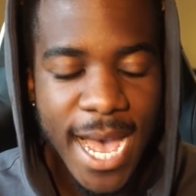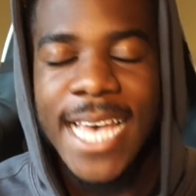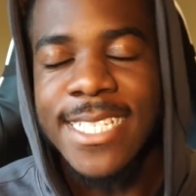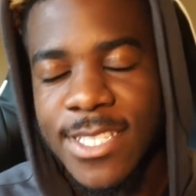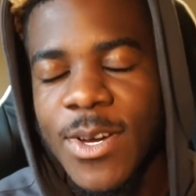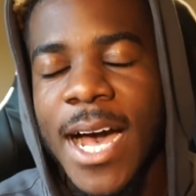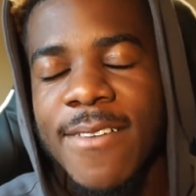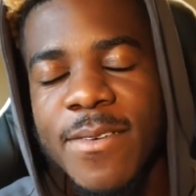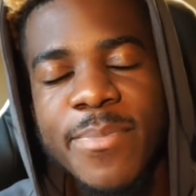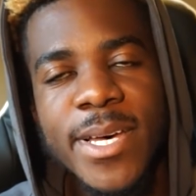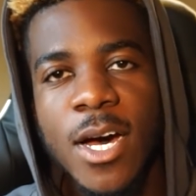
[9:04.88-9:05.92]
I still have
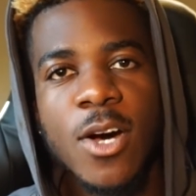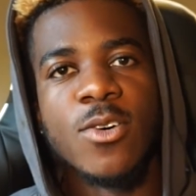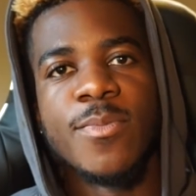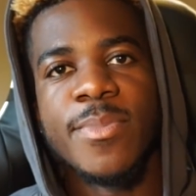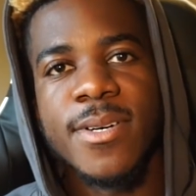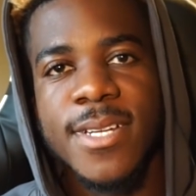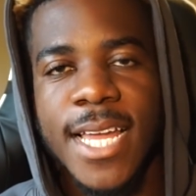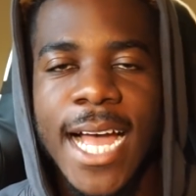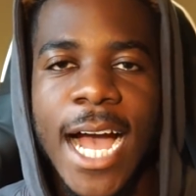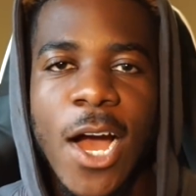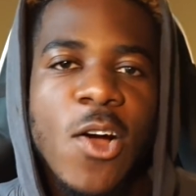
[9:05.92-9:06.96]
a bit of hope.
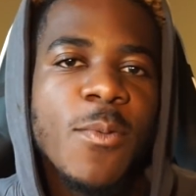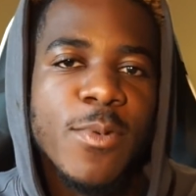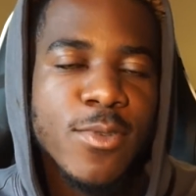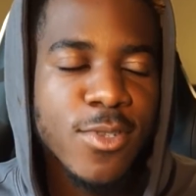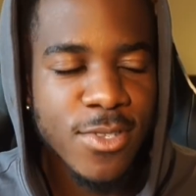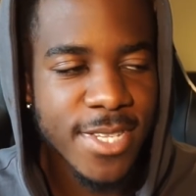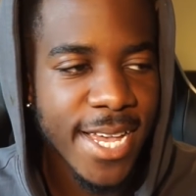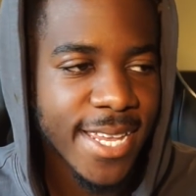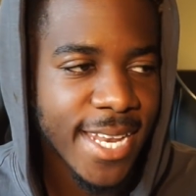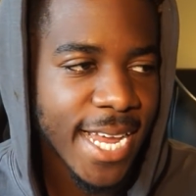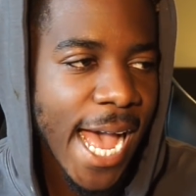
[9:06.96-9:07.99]
I hope we'll do
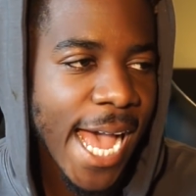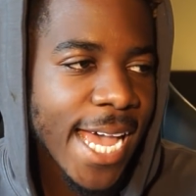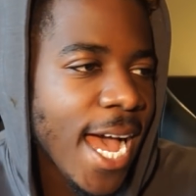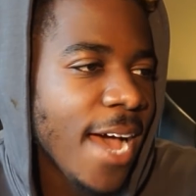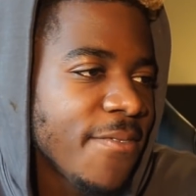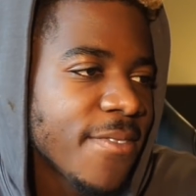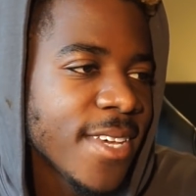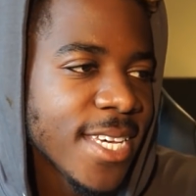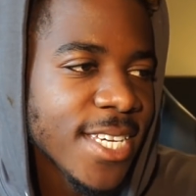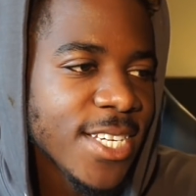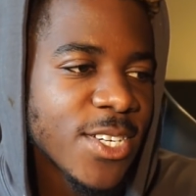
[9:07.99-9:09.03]
something. Like I, I
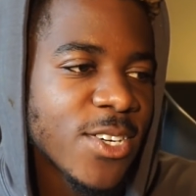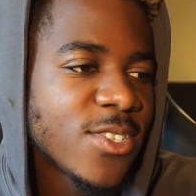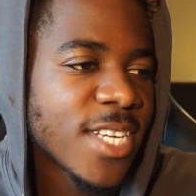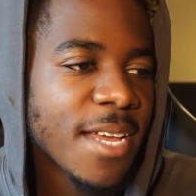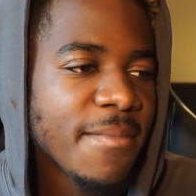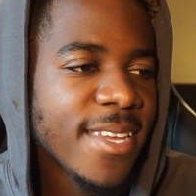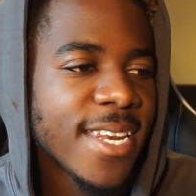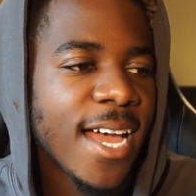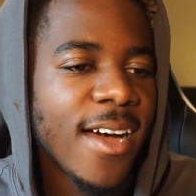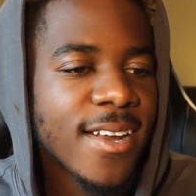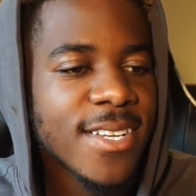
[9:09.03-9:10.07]
you know, do you know I mean?
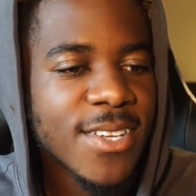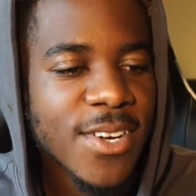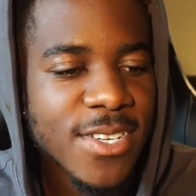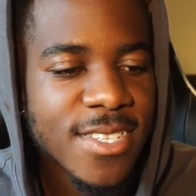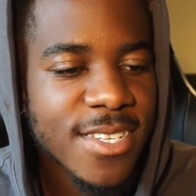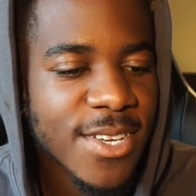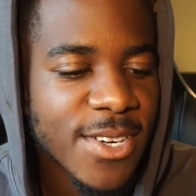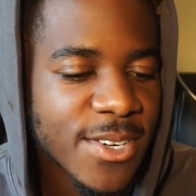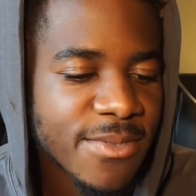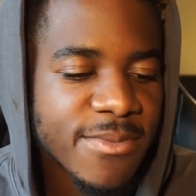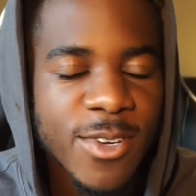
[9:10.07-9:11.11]
Like underdogs, you
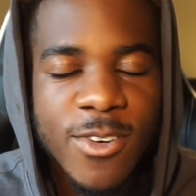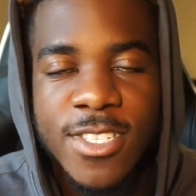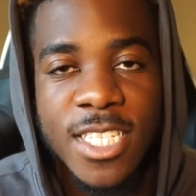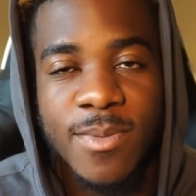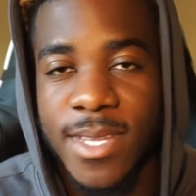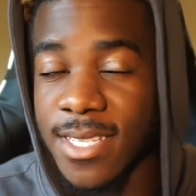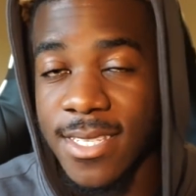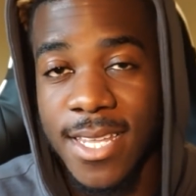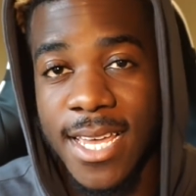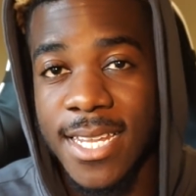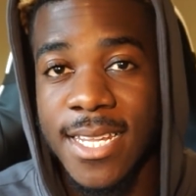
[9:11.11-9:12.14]
know, no one's expecting
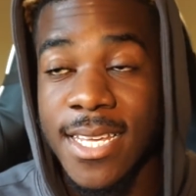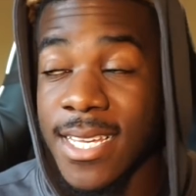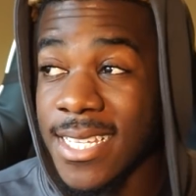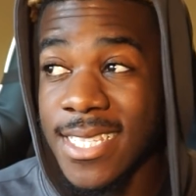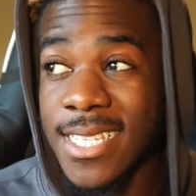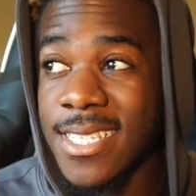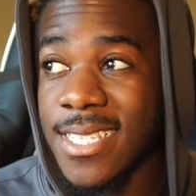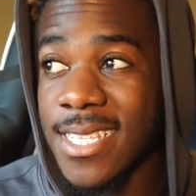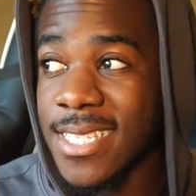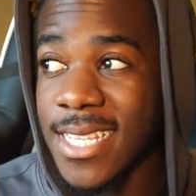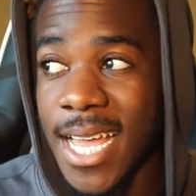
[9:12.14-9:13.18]
something. This
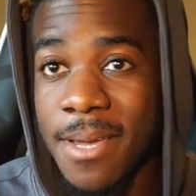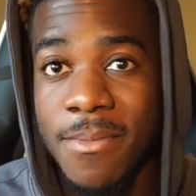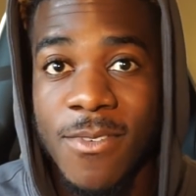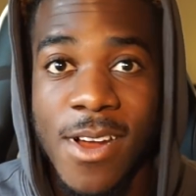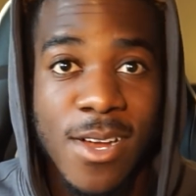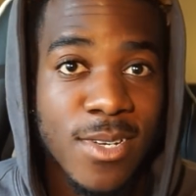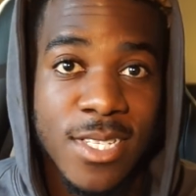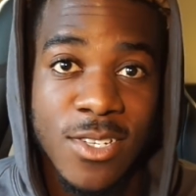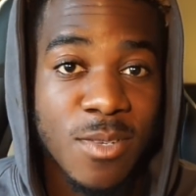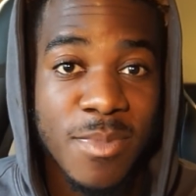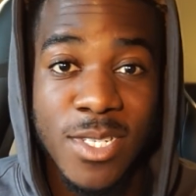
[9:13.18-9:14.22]
this time around, there's
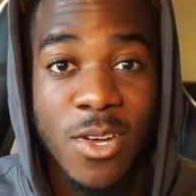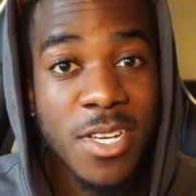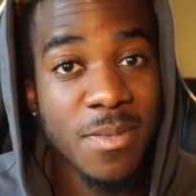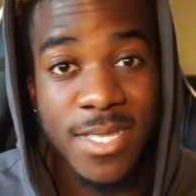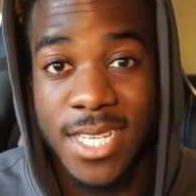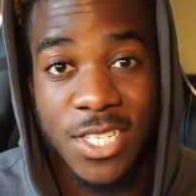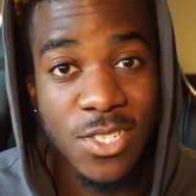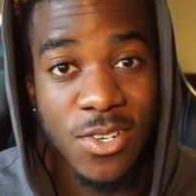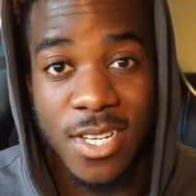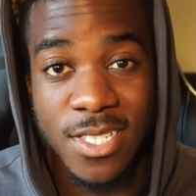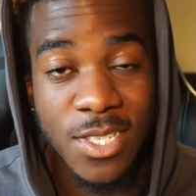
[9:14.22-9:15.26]
gonna be no
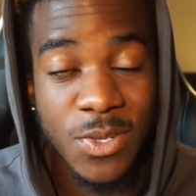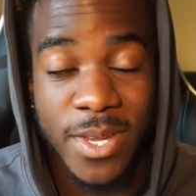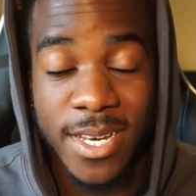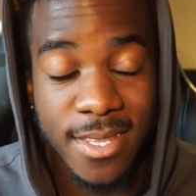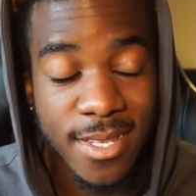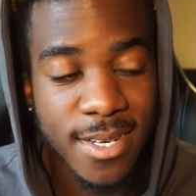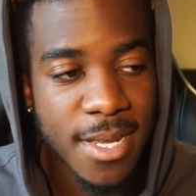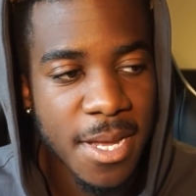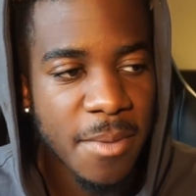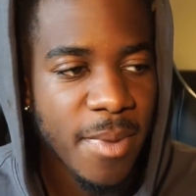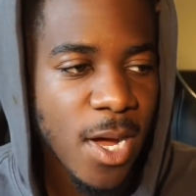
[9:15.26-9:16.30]
expectation on us to do anything.
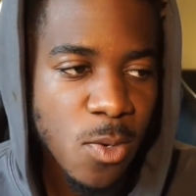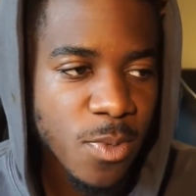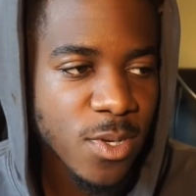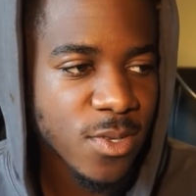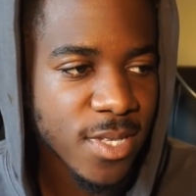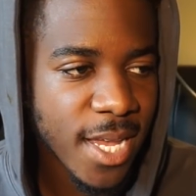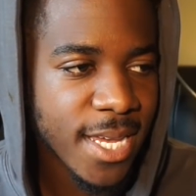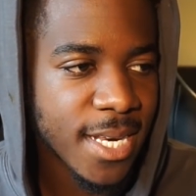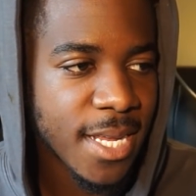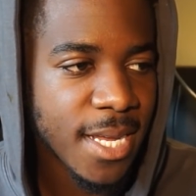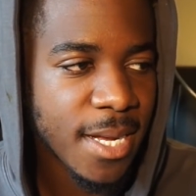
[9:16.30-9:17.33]
But I hope we do
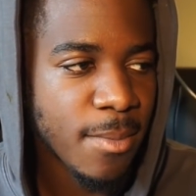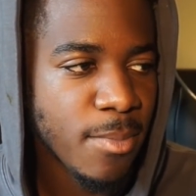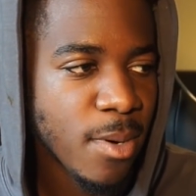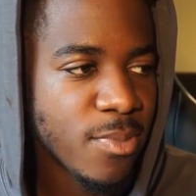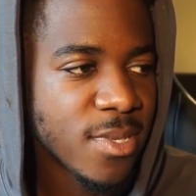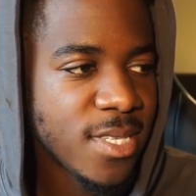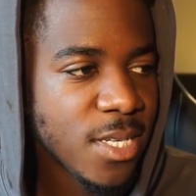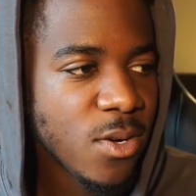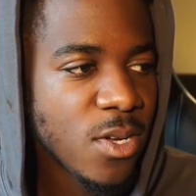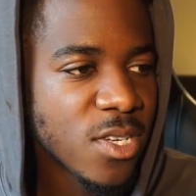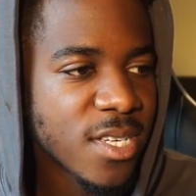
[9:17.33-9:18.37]
something. But
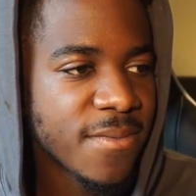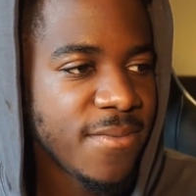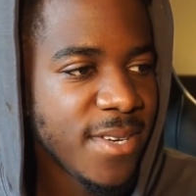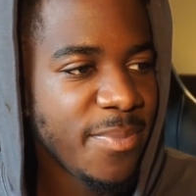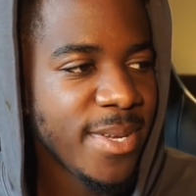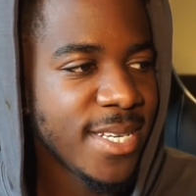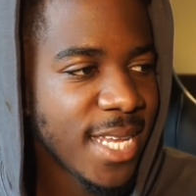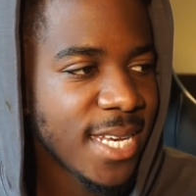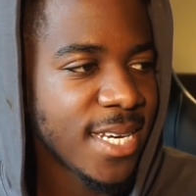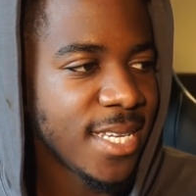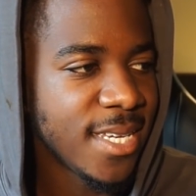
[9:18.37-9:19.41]
Brazil are looking flipping
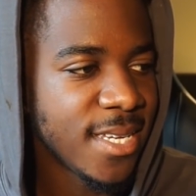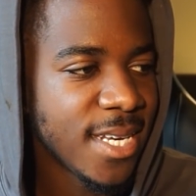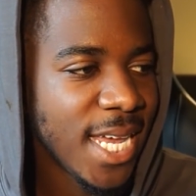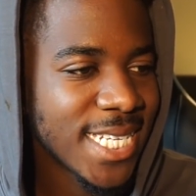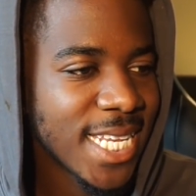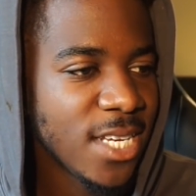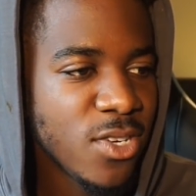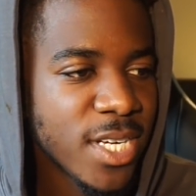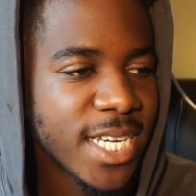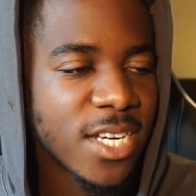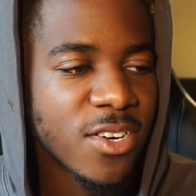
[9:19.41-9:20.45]
deadly. Like they're
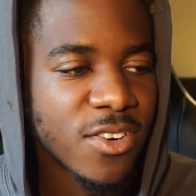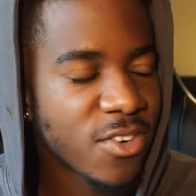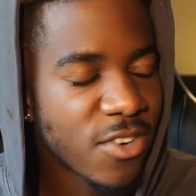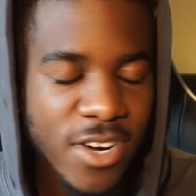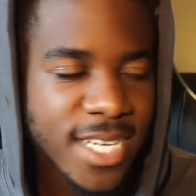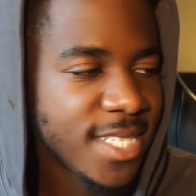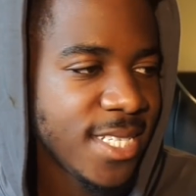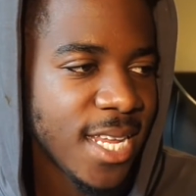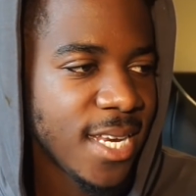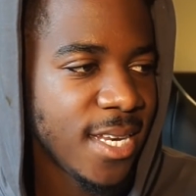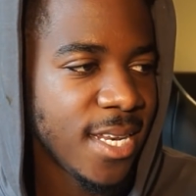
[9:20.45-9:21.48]
looking crazy
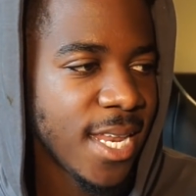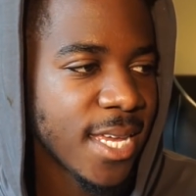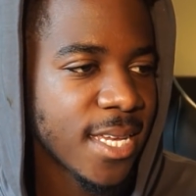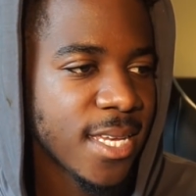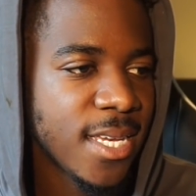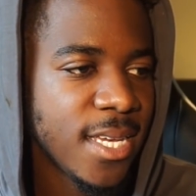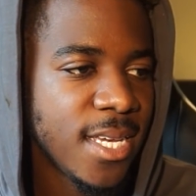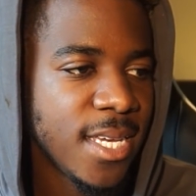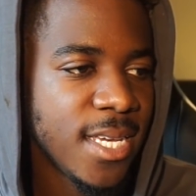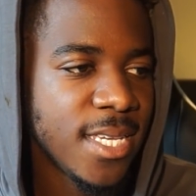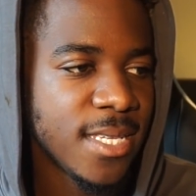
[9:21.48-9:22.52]
deadly. Like
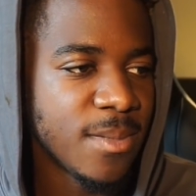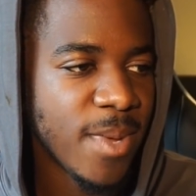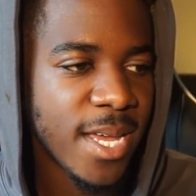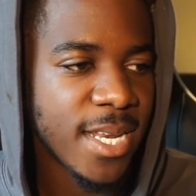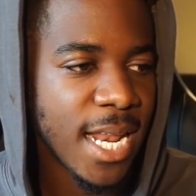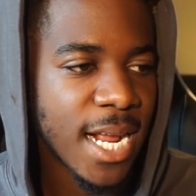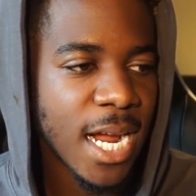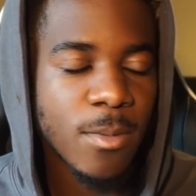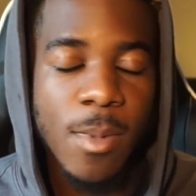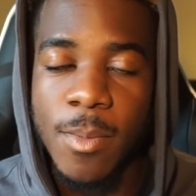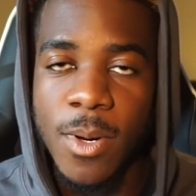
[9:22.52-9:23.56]
this is mad. Like, I
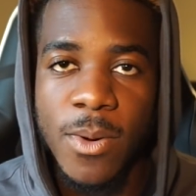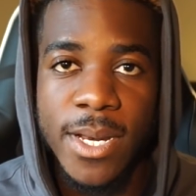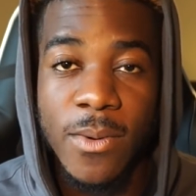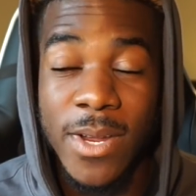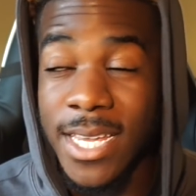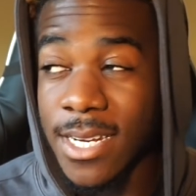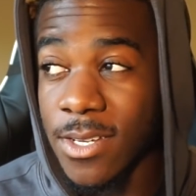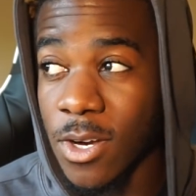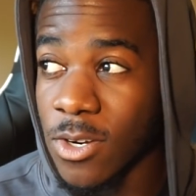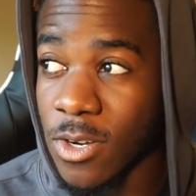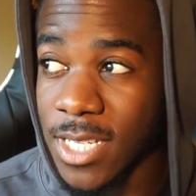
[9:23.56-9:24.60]
remember when when
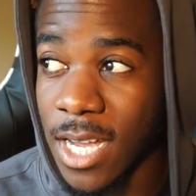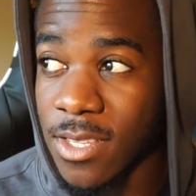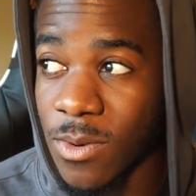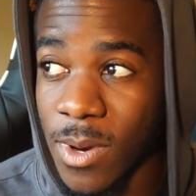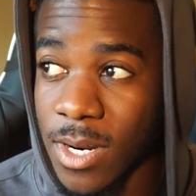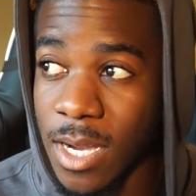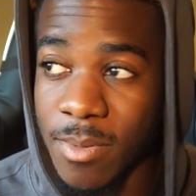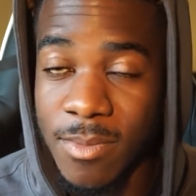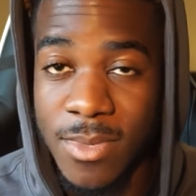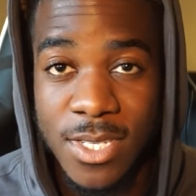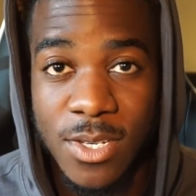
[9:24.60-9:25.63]
England got knocked out of the World Cup
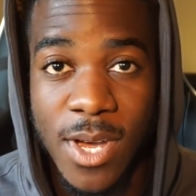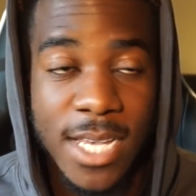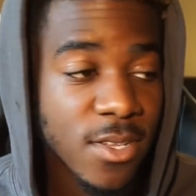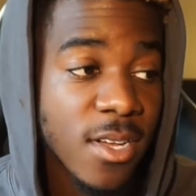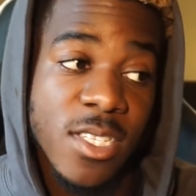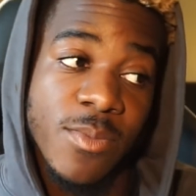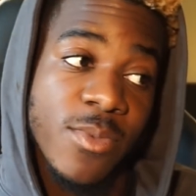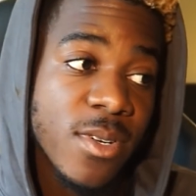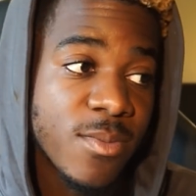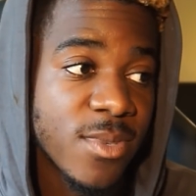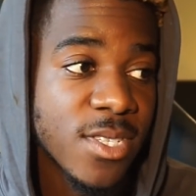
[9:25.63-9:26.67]
in Brazil, I started
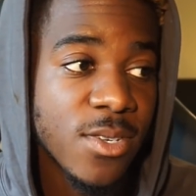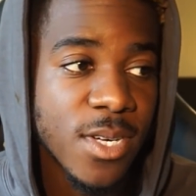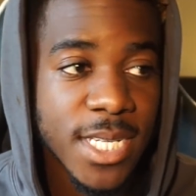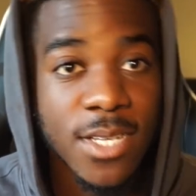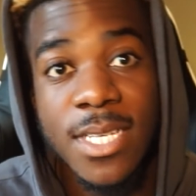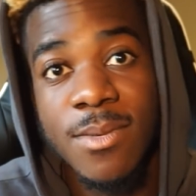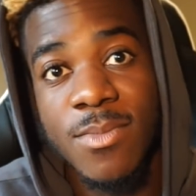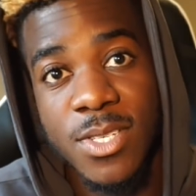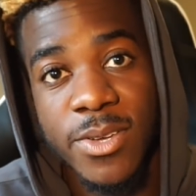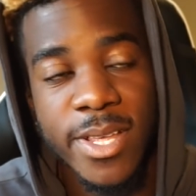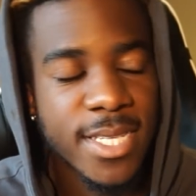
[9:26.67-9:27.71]
supporting Brazil because I was in
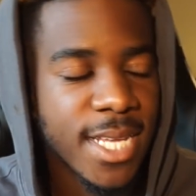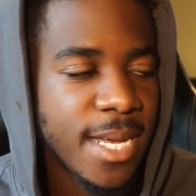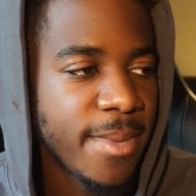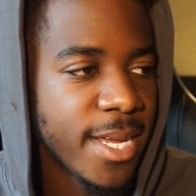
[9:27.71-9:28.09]
Brazil at the time.